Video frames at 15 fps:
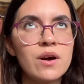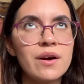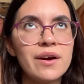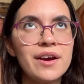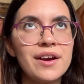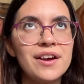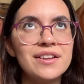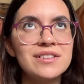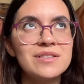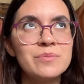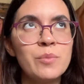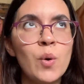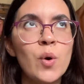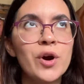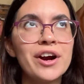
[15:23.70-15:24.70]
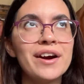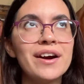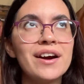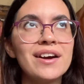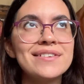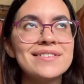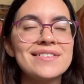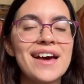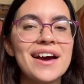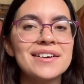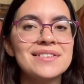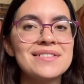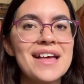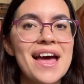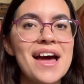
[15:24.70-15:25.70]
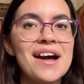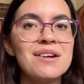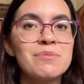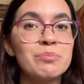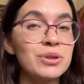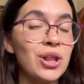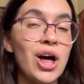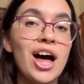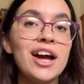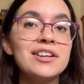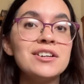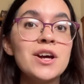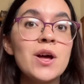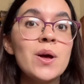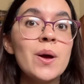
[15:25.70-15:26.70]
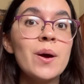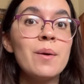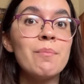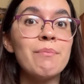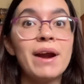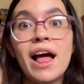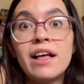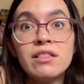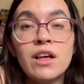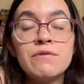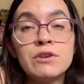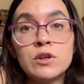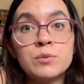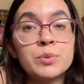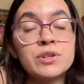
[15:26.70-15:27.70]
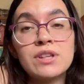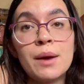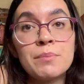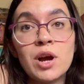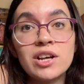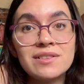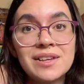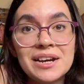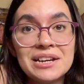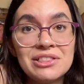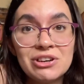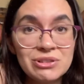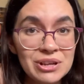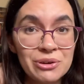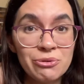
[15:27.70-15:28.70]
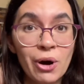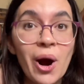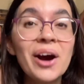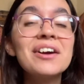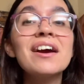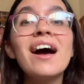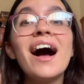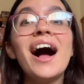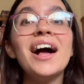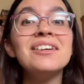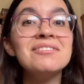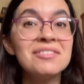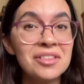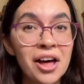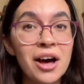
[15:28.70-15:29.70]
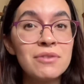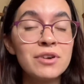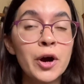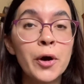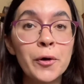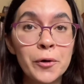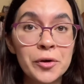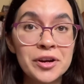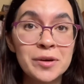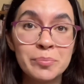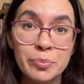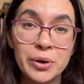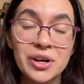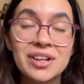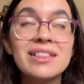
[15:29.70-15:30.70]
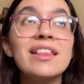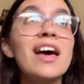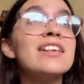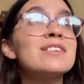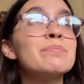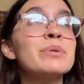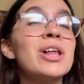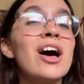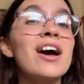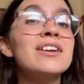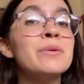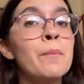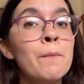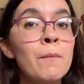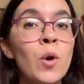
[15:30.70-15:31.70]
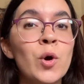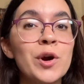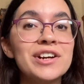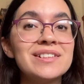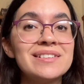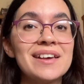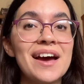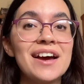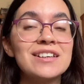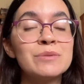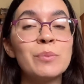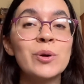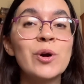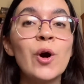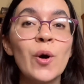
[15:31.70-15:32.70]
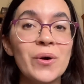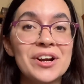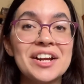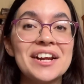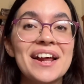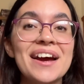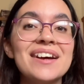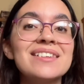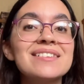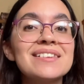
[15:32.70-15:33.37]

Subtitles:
it's more sex than plot, but I love those books. I'm not saying those are wrong. I love a horny book. Less plot, more sex, more horniness.